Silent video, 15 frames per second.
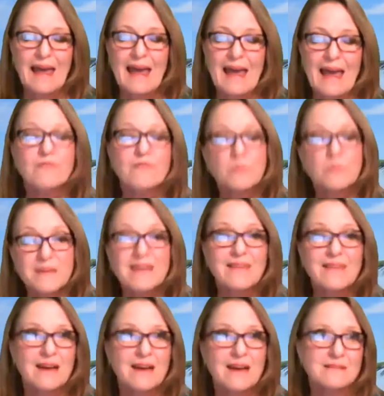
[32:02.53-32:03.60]
And for me,
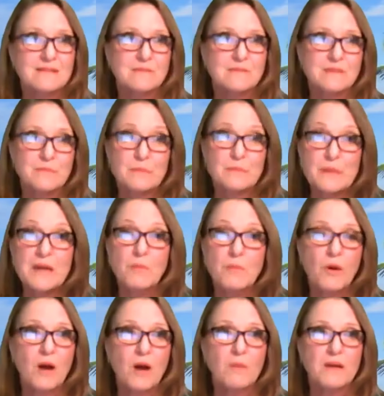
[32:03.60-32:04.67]
that big
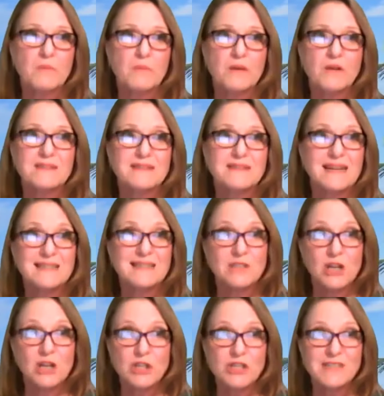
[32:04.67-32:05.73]
problem, because that's
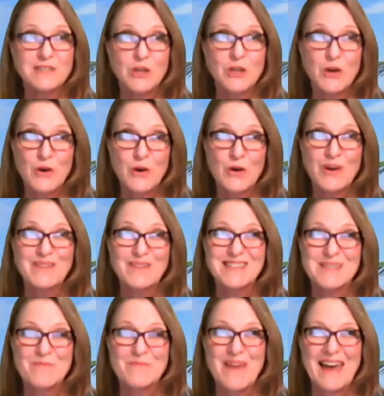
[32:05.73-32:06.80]
not just her, it was
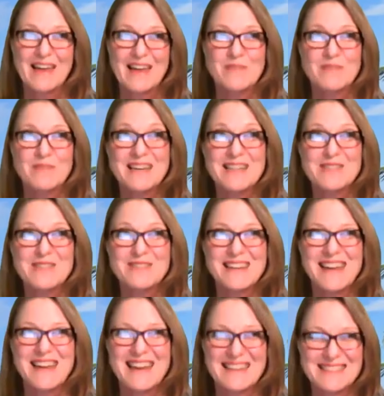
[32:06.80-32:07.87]
the bank. It begins with
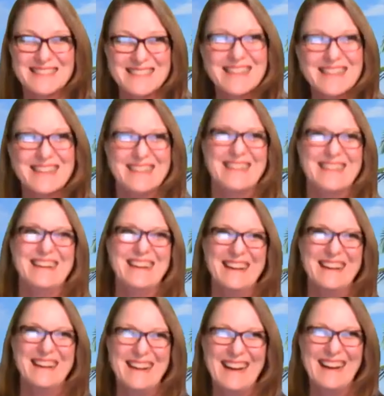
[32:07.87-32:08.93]
an S.
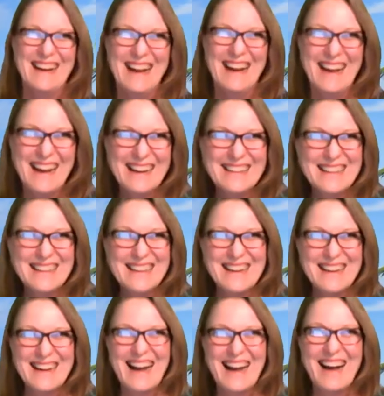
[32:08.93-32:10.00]

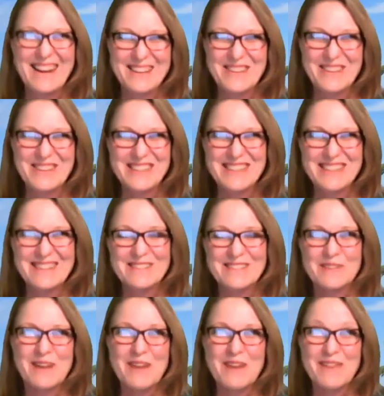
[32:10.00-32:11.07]
Our usual, the
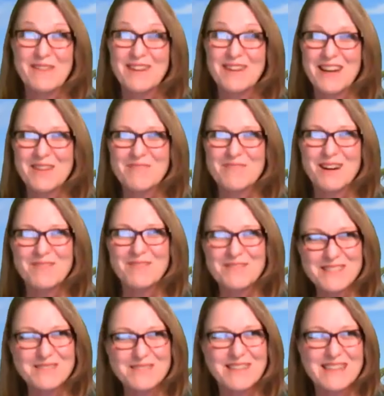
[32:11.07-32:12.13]
one we have a lot of
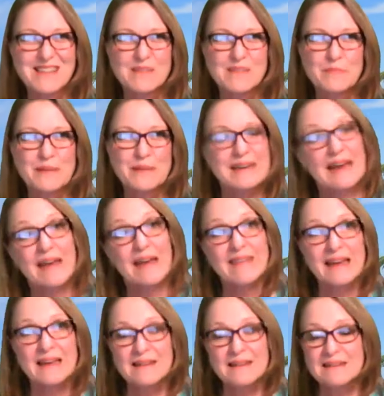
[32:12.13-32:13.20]
problems with. But now
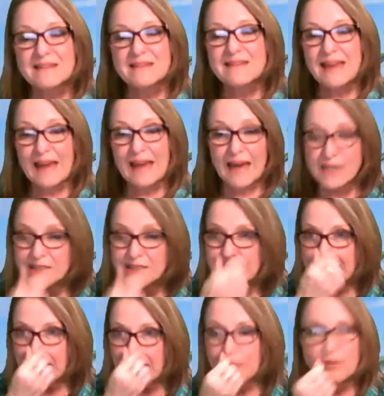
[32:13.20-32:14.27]
they actually
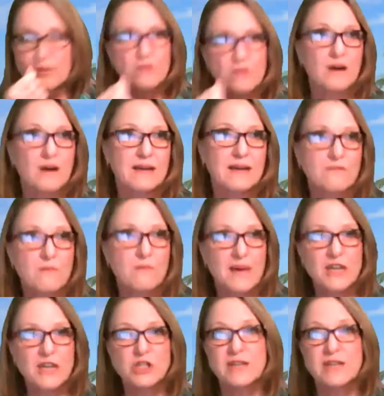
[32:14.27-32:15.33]
gave her the wrong
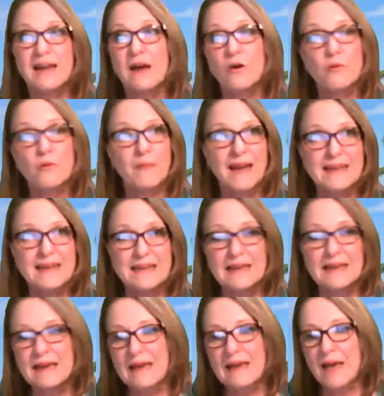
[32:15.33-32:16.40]
information. Now her money
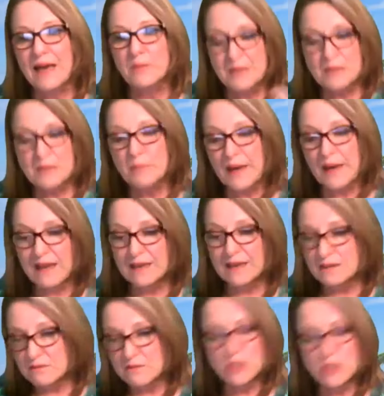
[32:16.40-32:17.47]
had been paid
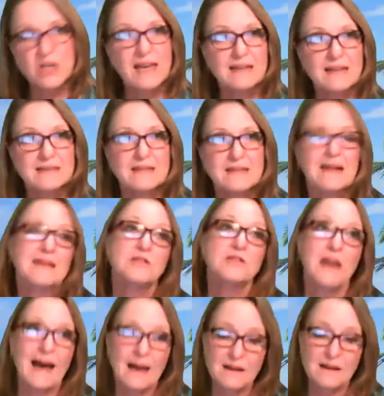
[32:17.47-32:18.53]
and rejected now. So
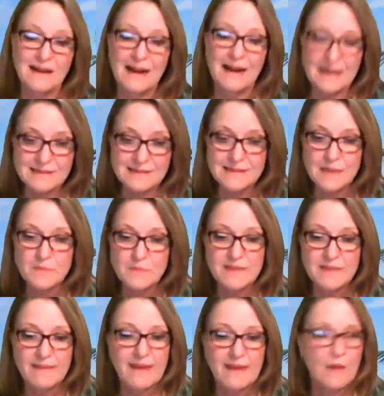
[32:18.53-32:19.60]
I stepped
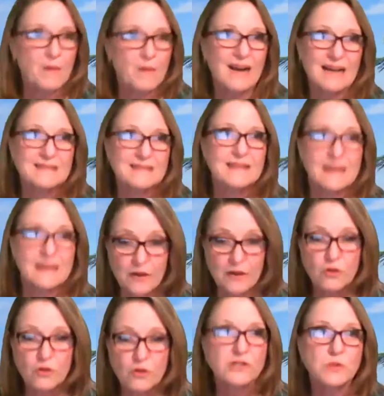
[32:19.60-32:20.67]
in there, but I said, now you
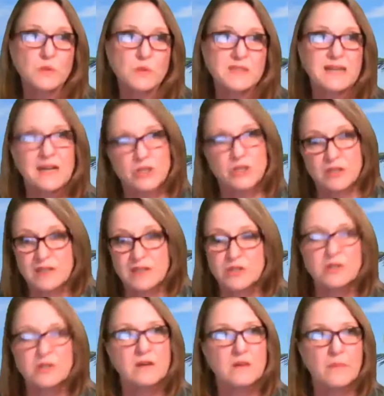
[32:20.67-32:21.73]
got to sort it out. You need to
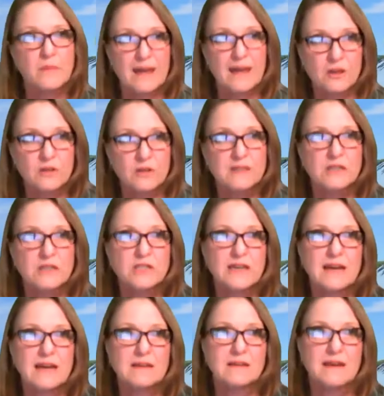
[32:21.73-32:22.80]
go to the bank. You need to
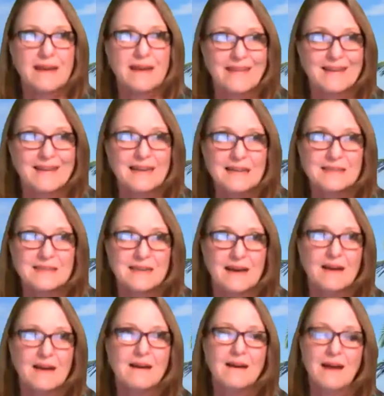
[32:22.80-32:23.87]
get another letter.
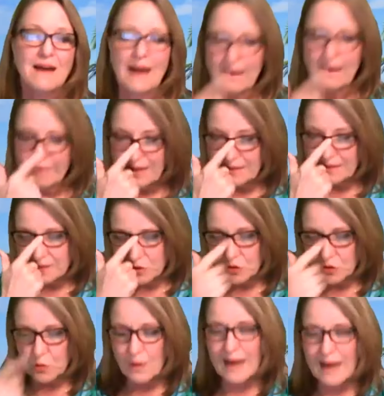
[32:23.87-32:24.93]
I've understood
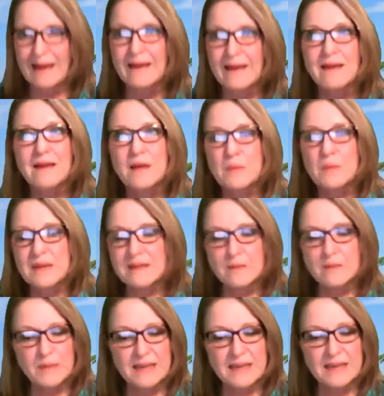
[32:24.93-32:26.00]
why. But in the
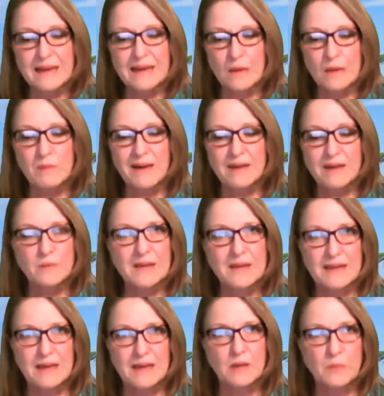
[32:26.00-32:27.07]
beginning, we might have
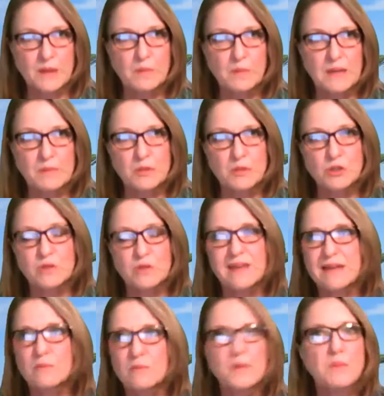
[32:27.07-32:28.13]
been helping people do that.
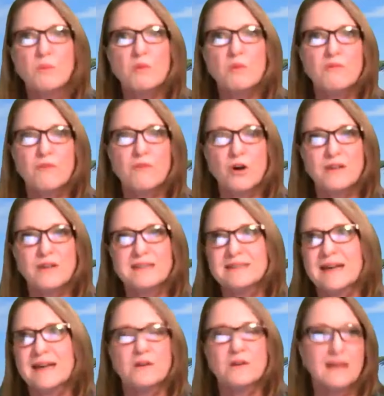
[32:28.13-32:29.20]
And people will phone and say,
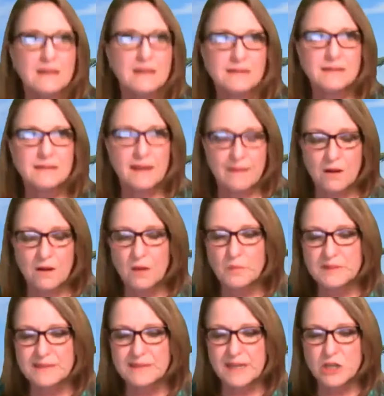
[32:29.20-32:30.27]
I don't understand the
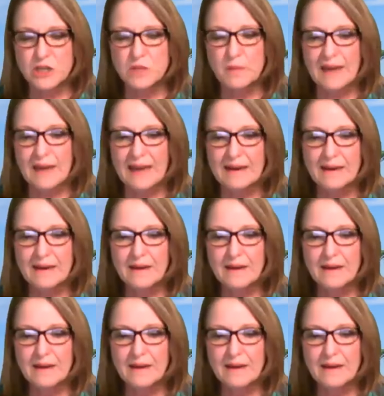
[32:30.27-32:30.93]
compensation plan.